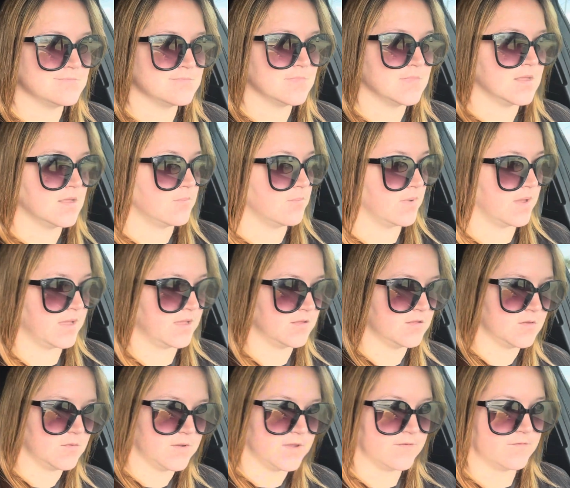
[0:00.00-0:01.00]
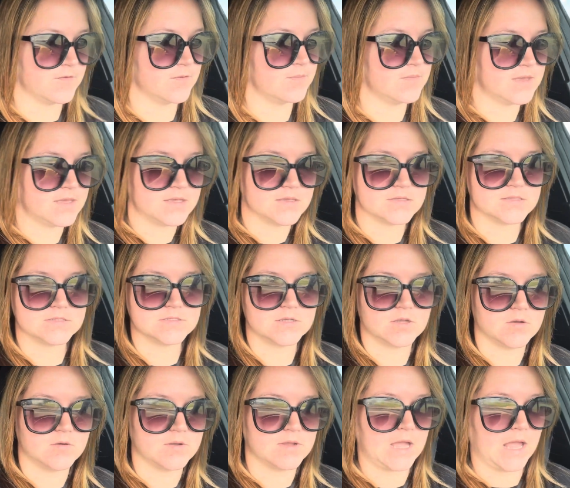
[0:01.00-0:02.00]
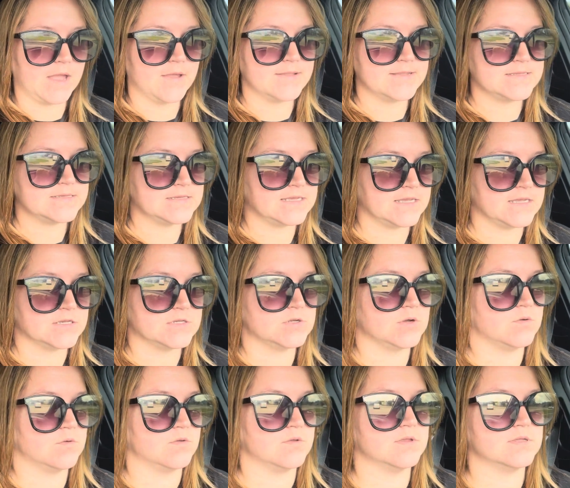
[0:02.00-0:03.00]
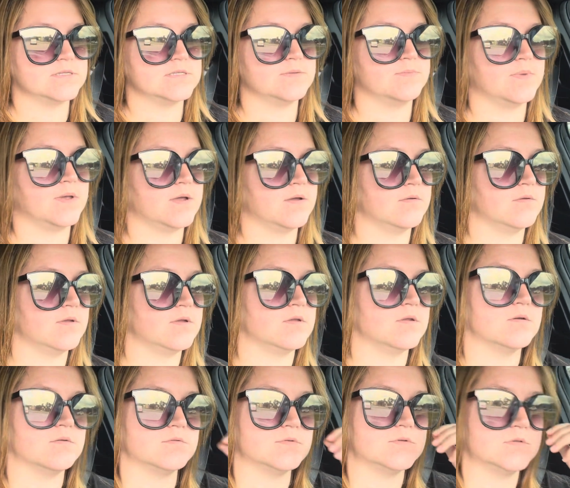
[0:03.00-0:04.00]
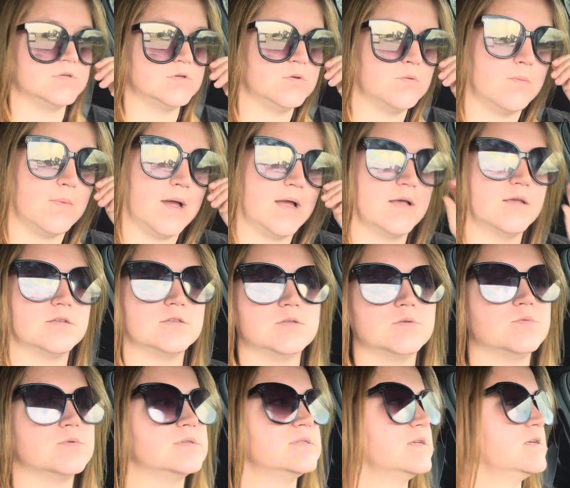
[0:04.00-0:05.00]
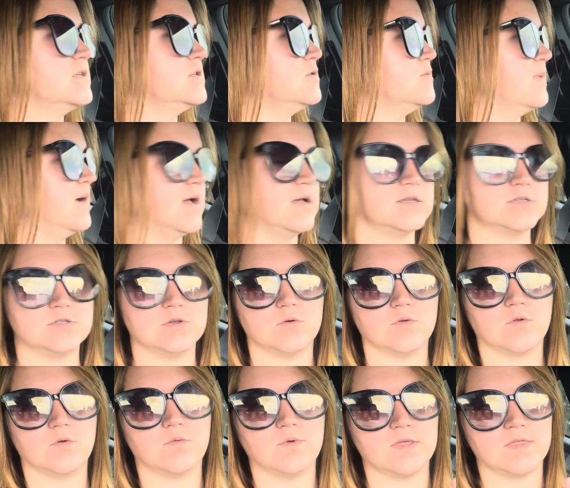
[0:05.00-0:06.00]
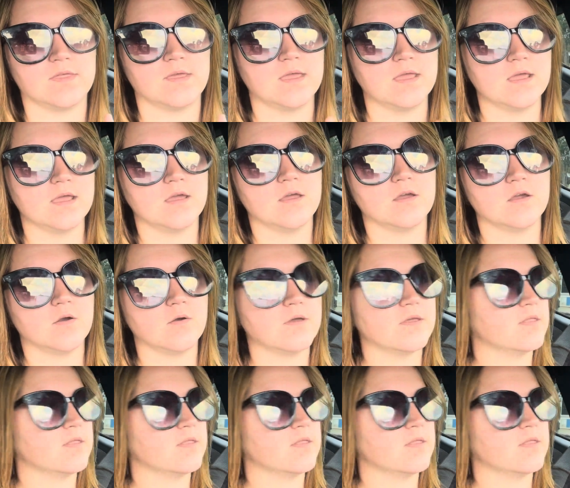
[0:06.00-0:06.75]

a mile away from me. So I'd say in total it's about, you know, two miles. We'll say two miles total with going